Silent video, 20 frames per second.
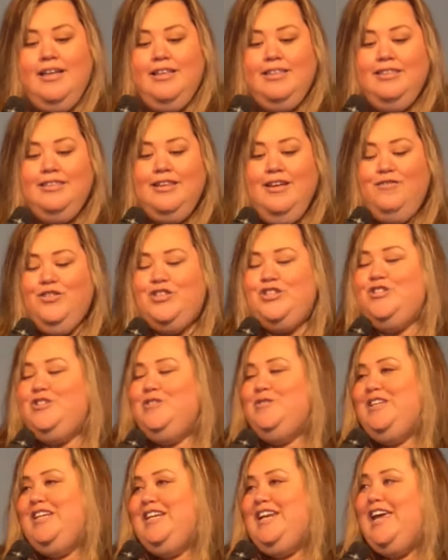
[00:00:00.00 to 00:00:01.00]
love to
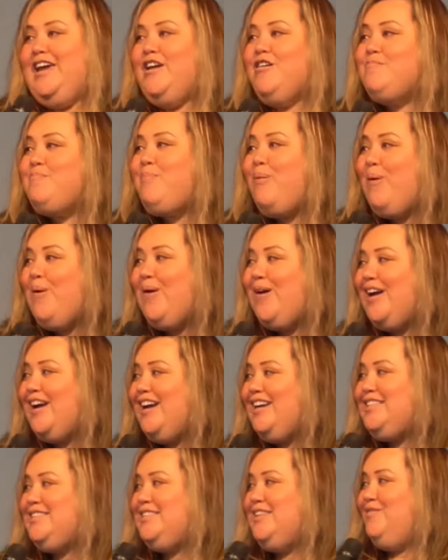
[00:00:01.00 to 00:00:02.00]
do it in
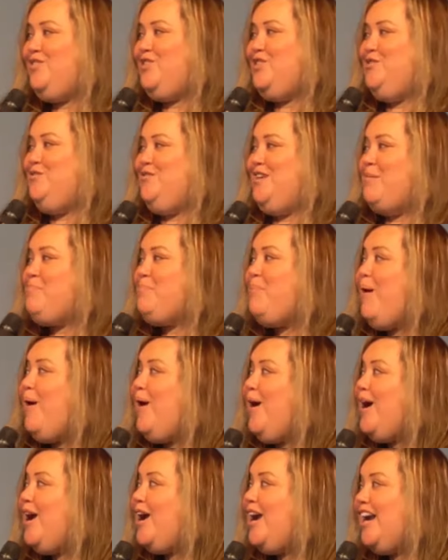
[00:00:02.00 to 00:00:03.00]
airports, love to do it at
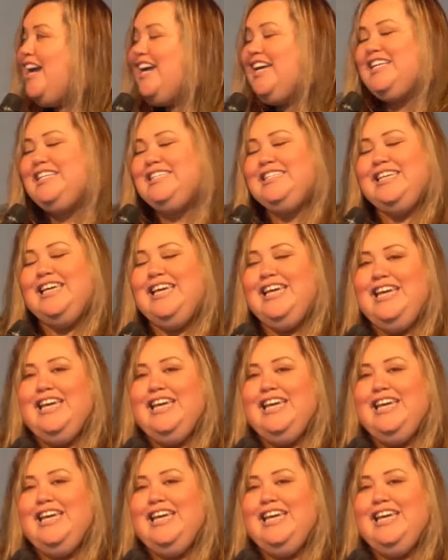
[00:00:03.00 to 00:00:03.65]
parks.